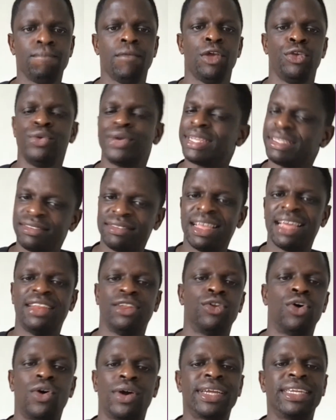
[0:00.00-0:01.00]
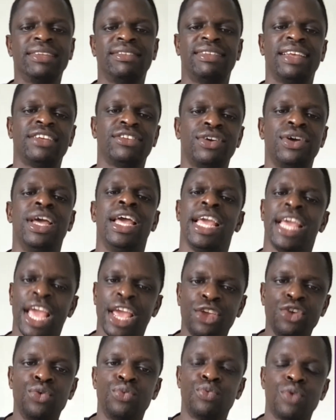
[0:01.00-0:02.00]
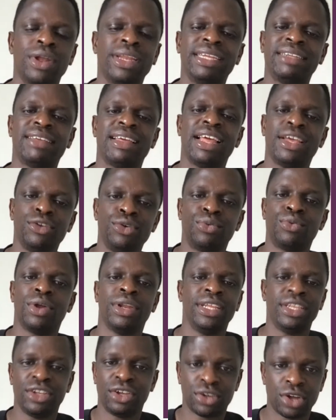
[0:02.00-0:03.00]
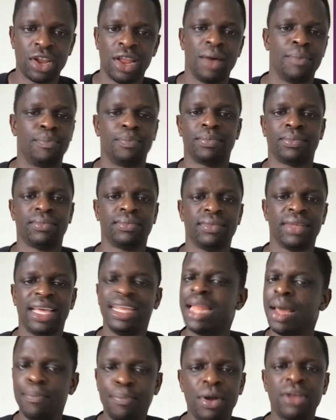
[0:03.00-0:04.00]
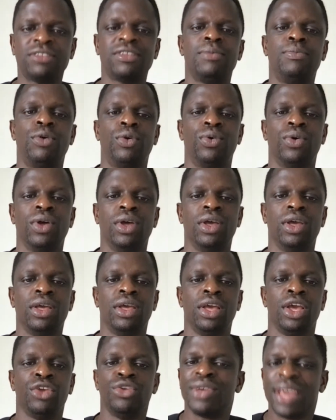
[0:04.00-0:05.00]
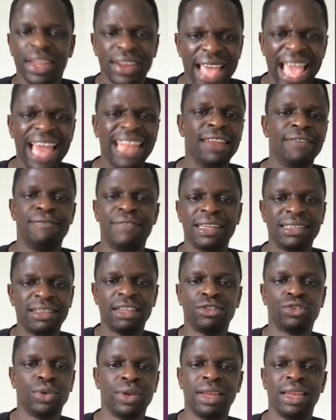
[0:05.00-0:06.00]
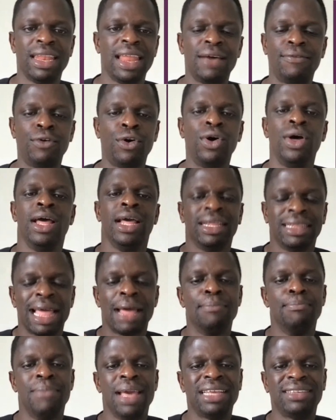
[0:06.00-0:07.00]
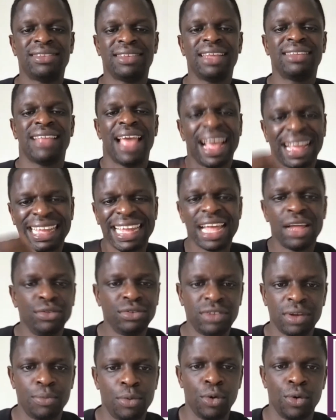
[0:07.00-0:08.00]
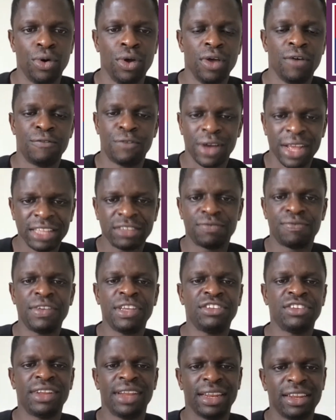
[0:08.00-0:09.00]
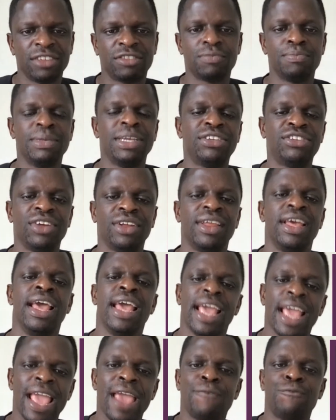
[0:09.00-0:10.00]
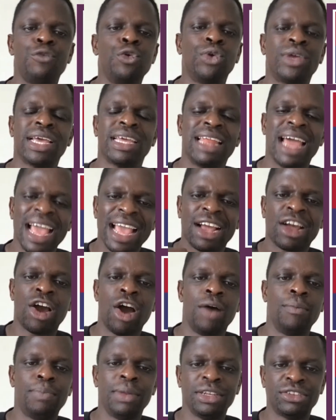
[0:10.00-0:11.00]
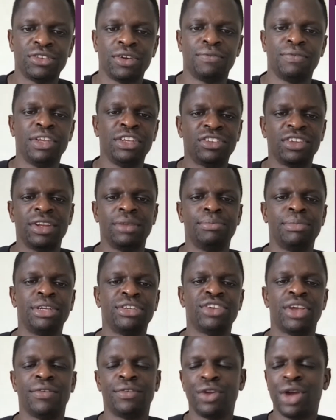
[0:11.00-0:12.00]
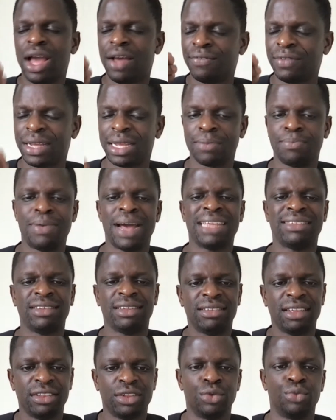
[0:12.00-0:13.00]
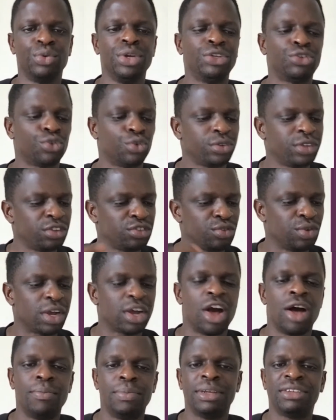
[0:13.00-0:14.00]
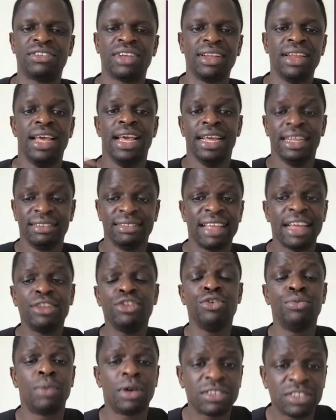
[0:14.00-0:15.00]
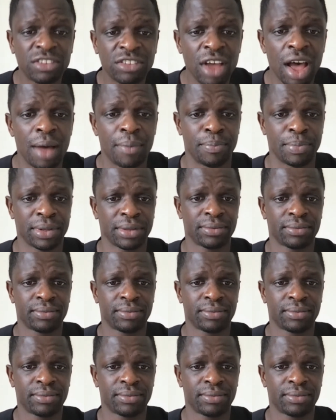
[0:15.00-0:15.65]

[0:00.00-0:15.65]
You can start an organization and you run it today, you're running your club. It's not possible. You got to elevate it to the level that makes it accountable for its vision and its mission. If you cannot accomplish your vision and mission, if you don't have the capacity, the resources to accomplish it, then you must stop.